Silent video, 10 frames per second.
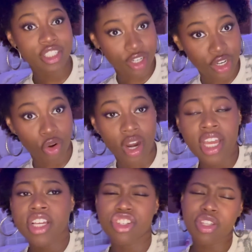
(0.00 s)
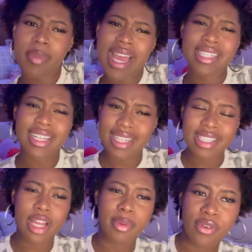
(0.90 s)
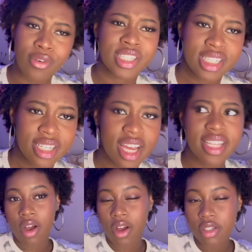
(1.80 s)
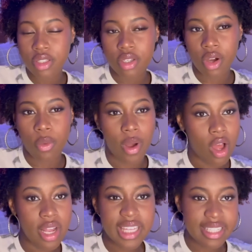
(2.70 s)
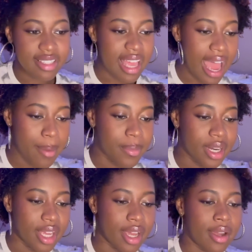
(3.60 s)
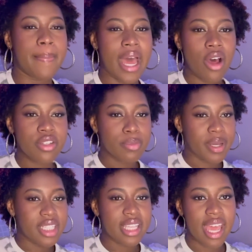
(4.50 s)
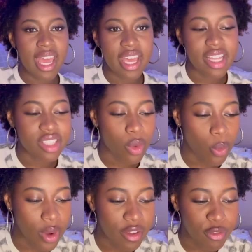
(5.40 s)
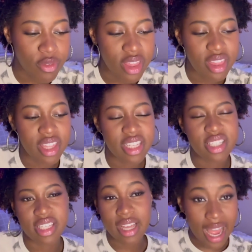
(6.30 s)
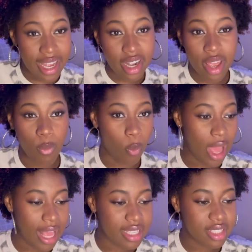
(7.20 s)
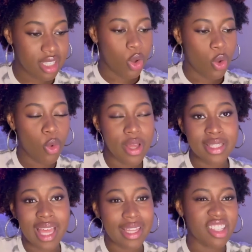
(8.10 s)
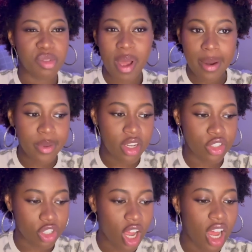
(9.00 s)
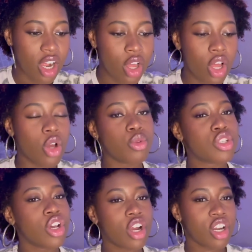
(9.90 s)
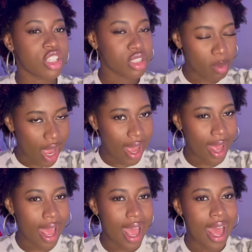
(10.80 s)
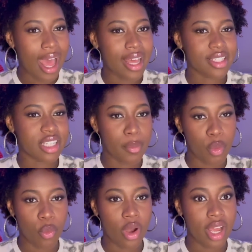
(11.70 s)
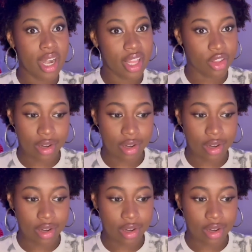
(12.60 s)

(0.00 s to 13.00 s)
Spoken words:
to New York. So Sebastian gets there before she does. Also, while all of this is happening, Mouse butts heads with this guy named West, who is like this popular jock who took her spot as number 1 in their